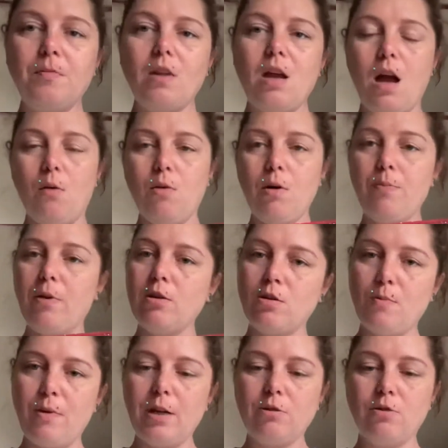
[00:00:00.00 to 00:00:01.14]
I will post a
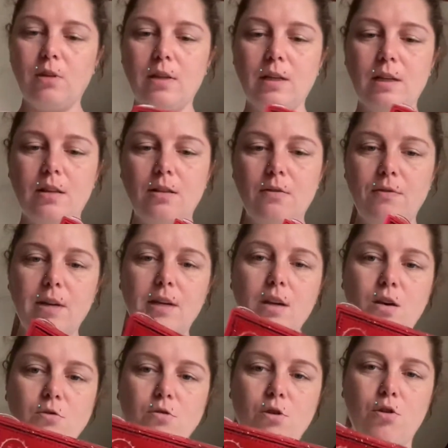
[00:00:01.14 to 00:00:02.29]
picture at the end of the video
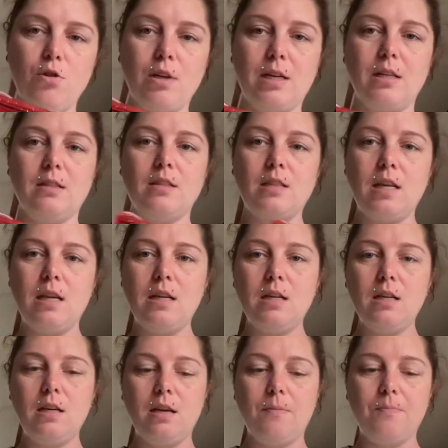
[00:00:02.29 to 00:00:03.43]
so you can
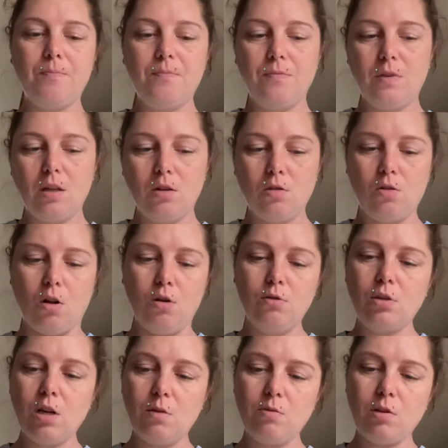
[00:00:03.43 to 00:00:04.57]
see
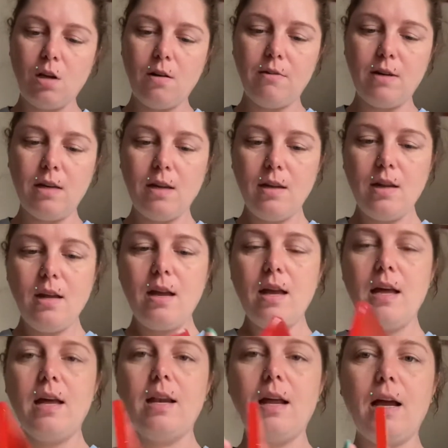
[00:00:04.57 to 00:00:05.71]
close-ups of it.
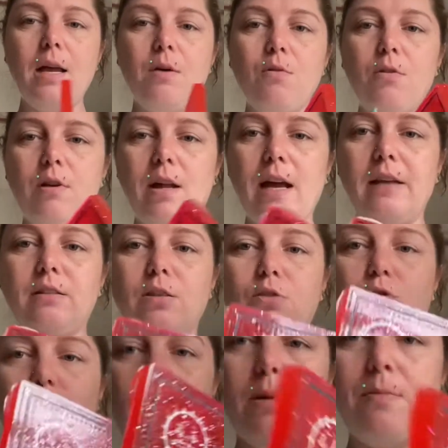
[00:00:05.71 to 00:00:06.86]
And I am going to have to
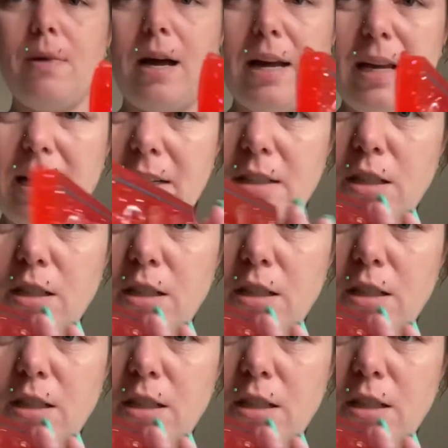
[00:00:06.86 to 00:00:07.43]
trim my edges